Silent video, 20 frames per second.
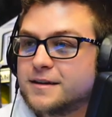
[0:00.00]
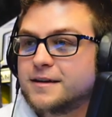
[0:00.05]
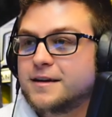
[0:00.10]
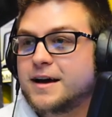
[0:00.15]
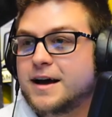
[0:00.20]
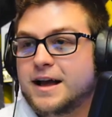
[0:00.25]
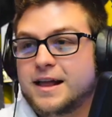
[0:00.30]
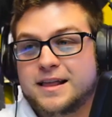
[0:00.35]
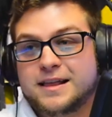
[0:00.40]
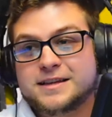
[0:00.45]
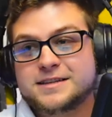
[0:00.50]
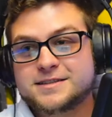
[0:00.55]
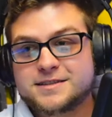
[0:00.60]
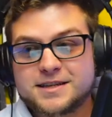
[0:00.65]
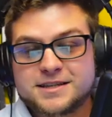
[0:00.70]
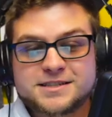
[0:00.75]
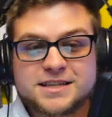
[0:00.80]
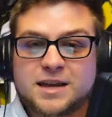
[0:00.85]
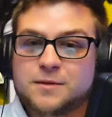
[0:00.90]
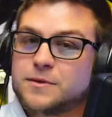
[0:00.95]
I guess
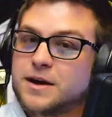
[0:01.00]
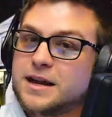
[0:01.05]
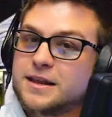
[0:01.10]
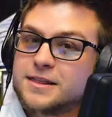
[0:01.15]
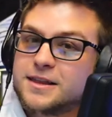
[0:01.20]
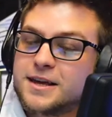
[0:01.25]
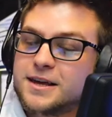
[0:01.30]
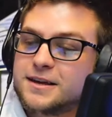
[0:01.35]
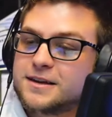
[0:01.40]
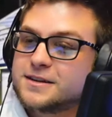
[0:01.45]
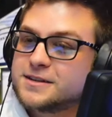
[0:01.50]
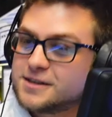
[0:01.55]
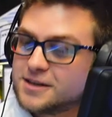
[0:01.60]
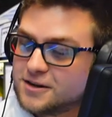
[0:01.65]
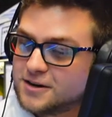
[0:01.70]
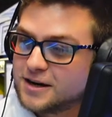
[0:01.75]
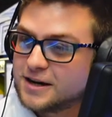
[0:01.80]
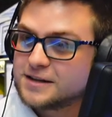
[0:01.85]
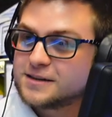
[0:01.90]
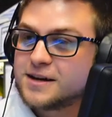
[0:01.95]
this ain't my thing. Uh, you
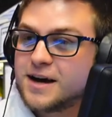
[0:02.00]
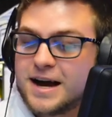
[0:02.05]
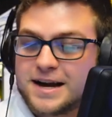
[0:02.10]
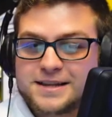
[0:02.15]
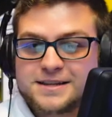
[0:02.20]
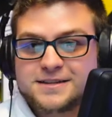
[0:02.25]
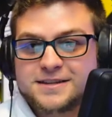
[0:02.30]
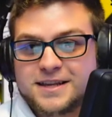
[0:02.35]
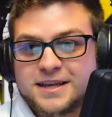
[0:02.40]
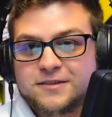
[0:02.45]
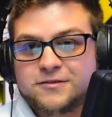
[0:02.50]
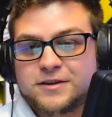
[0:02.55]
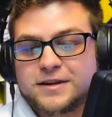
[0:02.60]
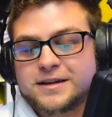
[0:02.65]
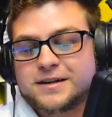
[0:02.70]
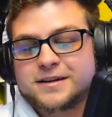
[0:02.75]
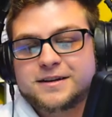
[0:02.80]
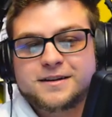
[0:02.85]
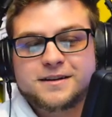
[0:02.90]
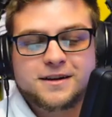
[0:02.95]
got to talk to Deviant.
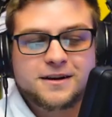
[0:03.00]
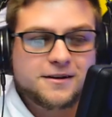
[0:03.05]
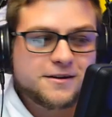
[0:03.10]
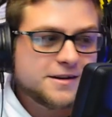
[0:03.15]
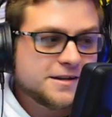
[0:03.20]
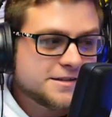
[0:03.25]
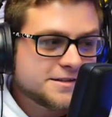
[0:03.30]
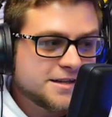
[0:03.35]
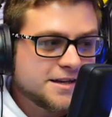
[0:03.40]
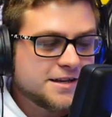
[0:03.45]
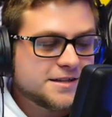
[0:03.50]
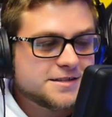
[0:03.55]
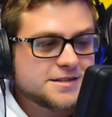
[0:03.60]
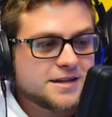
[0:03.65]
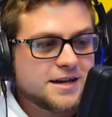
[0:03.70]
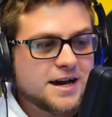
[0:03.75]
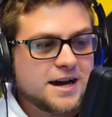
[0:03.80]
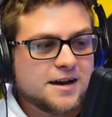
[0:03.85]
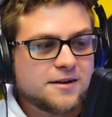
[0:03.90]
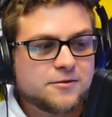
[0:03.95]
You know, he's he's the
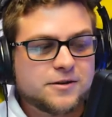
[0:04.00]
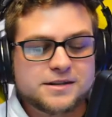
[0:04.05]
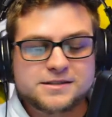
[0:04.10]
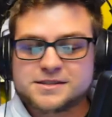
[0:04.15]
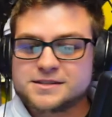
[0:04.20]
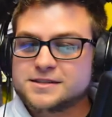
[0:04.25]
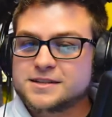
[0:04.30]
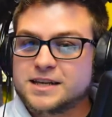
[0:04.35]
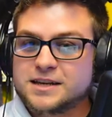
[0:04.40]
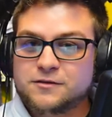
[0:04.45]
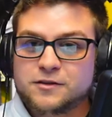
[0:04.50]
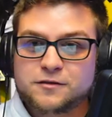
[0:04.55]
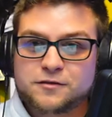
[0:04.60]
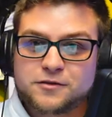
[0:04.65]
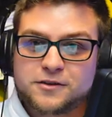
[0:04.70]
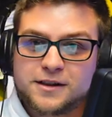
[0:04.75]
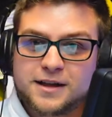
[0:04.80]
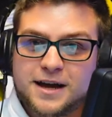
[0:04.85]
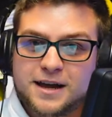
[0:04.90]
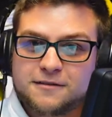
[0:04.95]
guy who runs it. Deviant
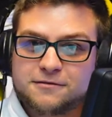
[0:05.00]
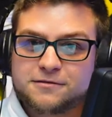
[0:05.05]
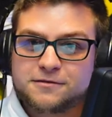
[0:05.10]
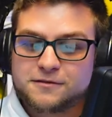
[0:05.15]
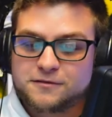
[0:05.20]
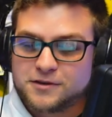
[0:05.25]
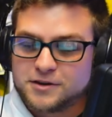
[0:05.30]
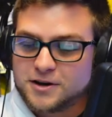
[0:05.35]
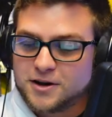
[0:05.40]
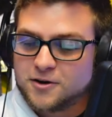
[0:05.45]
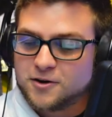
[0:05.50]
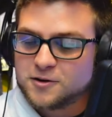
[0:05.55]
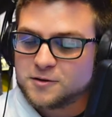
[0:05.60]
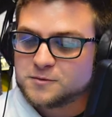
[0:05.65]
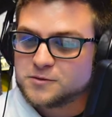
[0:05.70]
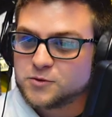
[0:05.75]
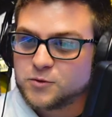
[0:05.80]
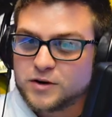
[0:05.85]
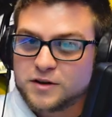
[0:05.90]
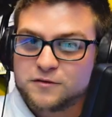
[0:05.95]
for life. If you know him,
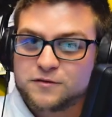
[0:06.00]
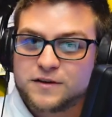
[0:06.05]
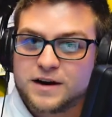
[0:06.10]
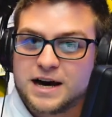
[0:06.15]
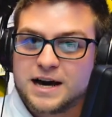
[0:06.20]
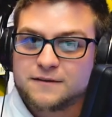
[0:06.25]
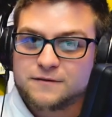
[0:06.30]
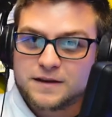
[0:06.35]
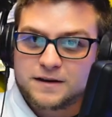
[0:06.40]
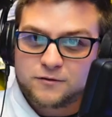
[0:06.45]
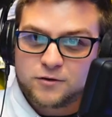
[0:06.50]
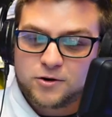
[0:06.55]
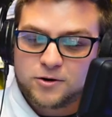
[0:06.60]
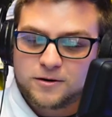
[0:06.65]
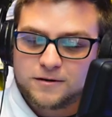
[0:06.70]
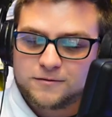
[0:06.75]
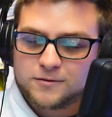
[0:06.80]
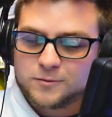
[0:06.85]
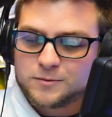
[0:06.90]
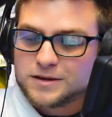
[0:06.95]
25. You ever
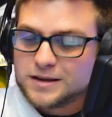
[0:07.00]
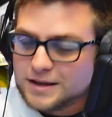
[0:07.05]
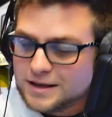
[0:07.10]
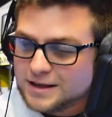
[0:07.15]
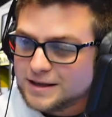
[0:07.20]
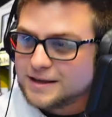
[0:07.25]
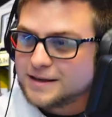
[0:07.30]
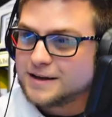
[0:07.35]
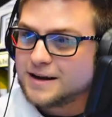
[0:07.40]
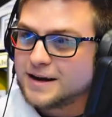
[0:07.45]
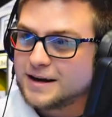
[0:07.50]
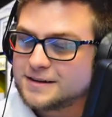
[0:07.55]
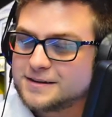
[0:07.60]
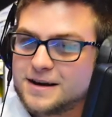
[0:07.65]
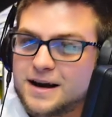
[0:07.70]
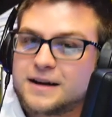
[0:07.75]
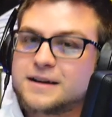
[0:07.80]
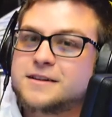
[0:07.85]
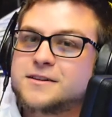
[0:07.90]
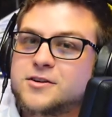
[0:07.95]
heard of him? Got to
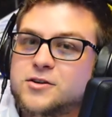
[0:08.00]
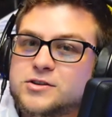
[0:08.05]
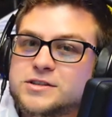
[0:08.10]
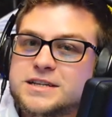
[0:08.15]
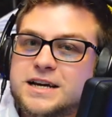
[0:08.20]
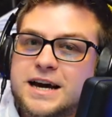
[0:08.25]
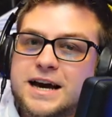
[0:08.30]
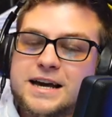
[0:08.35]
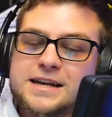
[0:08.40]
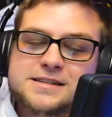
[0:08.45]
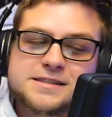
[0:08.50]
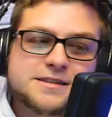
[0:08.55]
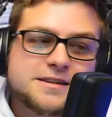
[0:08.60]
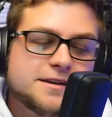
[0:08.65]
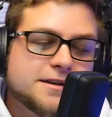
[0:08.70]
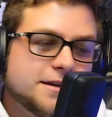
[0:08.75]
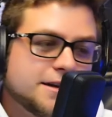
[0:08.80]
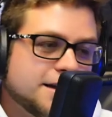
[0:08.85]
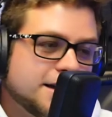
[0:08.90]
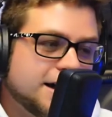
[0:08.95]
talk to those guys.
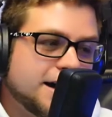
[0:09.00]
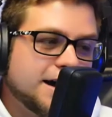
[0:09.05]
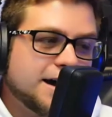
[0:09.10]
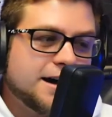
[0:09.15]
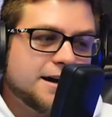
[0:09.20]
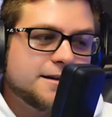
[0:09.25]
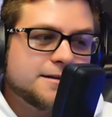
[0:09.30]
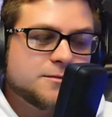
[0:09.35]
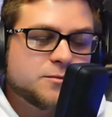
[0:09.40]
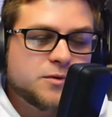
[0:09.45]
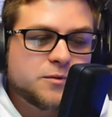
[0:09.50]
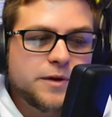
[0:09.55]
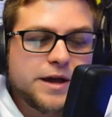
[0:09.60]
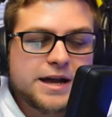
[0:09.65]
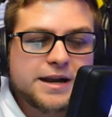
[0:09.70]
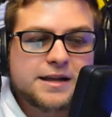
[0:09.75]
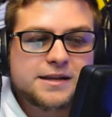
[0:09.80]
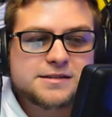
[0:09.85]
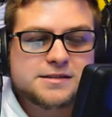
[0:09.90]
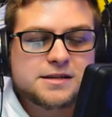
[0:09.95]
Uh, but
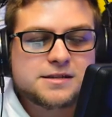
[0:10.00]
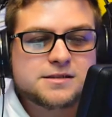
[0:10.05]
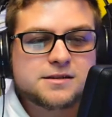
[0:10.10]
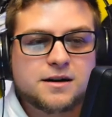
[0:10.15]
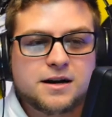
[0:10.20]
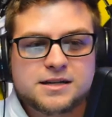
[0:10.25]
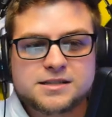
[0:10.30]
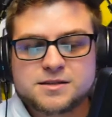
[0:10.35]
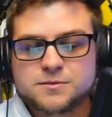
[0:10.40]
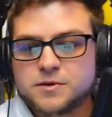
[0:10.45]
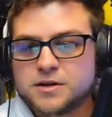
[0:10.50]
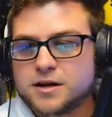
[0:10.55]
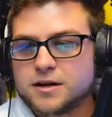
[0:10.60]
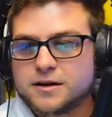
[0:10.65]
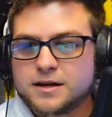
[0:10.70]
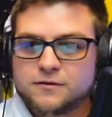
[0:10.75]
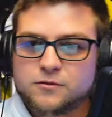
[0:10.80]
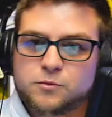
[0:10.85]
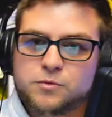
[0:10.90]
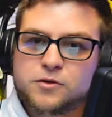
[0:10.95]
man, it's it's awesome. You know,
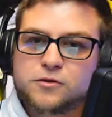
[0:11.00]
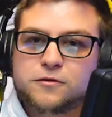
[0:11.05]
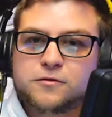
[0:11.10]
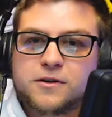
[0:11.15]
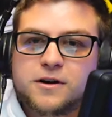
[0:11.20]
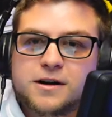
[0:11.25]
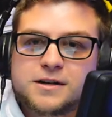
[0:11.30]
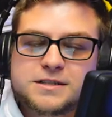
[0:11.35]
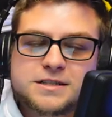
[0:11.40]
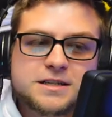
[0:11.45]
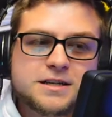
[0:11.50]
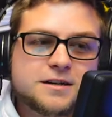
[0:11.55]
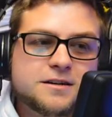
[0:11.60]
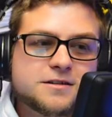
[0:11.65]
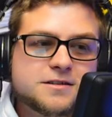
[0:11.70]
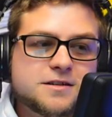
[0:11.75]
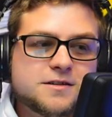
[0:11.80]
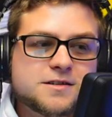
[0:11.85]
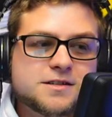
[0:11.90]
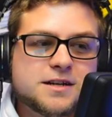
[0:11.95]
even Bill Frog's in there,
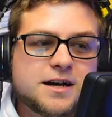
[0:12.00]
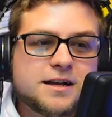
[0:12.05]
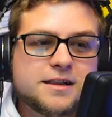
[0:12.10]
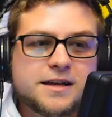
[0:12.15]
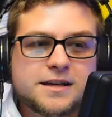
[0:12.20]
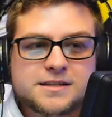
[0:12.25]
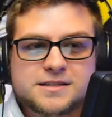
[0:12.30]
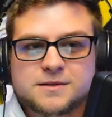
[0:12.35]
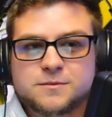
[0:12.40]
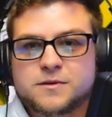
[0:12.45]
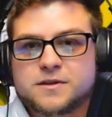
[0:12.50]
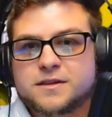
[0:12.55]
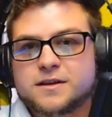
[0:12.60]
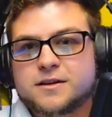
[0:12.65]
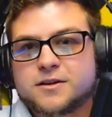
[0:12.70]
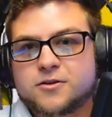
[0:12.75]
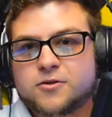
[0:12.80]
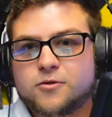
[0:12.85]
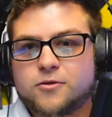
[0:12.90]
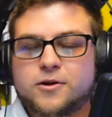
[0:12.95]
so it's not like
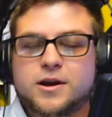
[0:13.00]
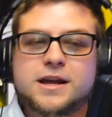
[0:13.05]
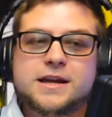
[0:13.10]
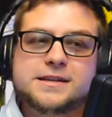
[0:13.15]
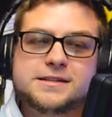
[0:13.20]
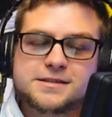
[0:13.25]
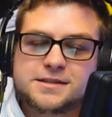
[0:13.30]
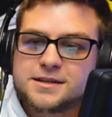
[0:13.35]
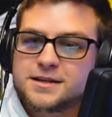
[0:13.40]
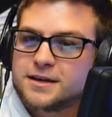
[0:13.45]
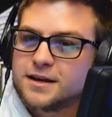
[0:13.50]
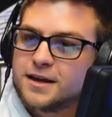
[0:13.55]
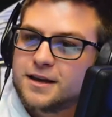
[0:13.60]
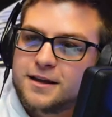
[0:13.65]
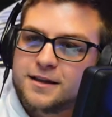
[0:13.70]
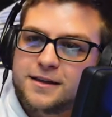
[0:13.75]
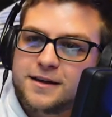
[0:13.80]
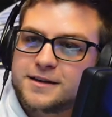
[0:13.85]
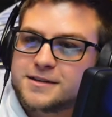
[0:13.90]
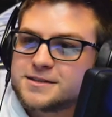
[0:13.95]
something crazy,
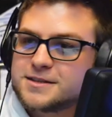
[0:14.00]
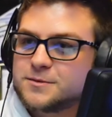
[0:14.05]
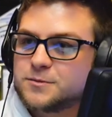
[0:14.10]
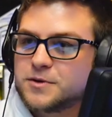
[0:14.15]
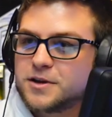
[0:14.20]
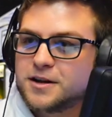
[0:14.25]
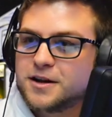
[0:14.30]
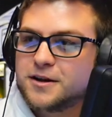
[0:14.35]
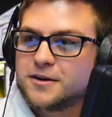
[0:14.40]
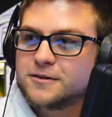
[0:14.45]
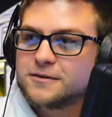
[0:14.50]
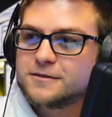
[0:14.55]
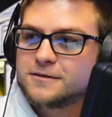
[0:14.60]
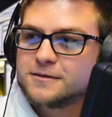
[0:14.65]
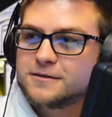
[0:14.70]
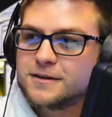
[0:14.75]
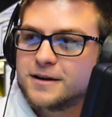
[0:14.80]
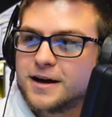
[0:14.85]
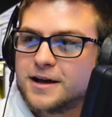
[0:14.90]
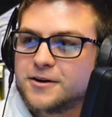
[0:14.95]
like some you know,
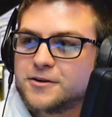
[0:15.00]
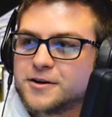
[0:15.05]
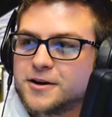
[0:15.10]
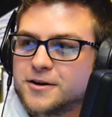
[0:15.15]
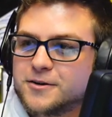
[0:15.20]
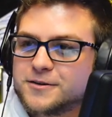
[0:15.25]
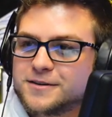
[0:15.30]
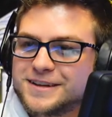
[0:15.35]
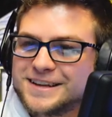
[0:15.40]
I don't know.